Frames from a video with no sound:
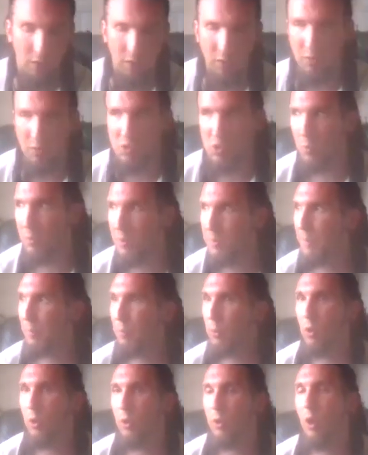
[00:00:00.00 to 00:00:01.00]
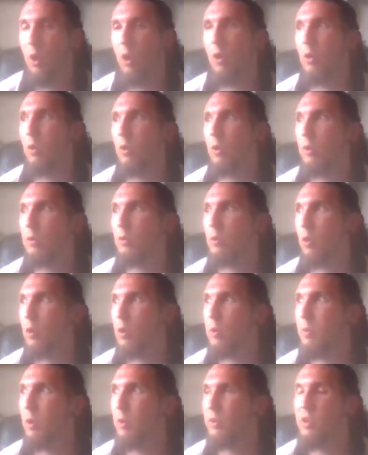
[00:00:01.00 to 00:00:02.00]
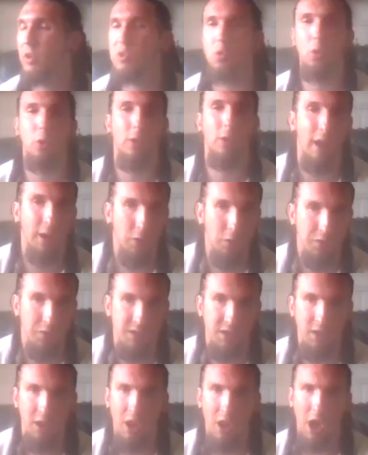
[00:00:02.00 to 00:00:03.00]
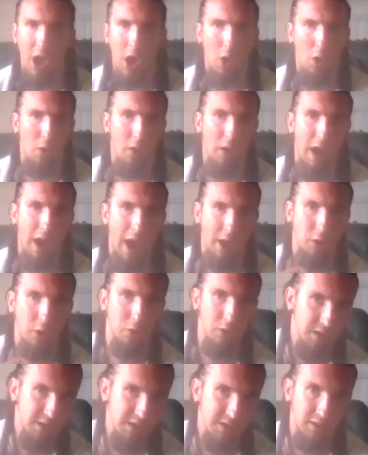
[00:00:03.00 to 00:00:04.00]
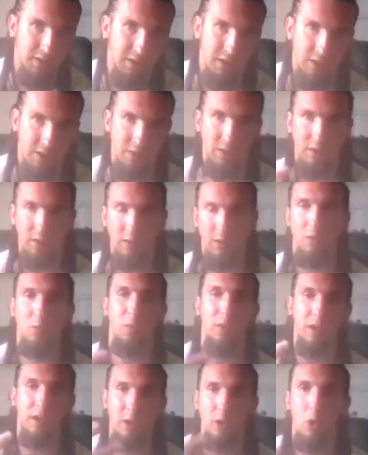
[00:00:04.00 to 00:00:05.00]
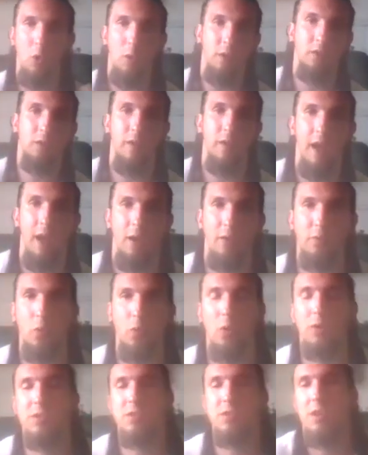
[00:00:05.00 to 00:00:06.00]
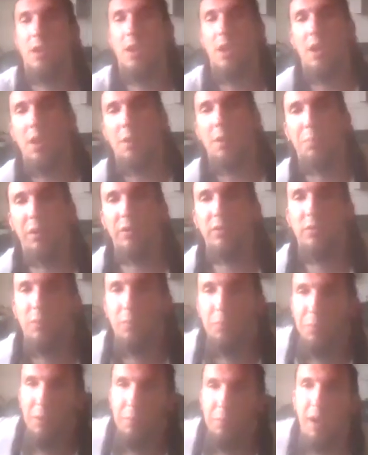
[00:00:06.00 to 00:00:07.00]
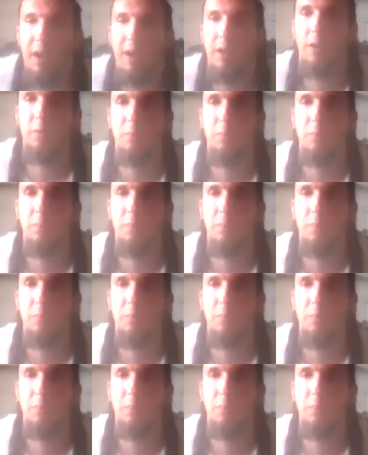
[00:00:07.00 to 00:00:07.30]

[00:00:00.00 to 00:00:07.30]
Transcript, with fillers: so many people are, are talking about historical accuracy. How accurate is it? And we can go into that, of course. But but my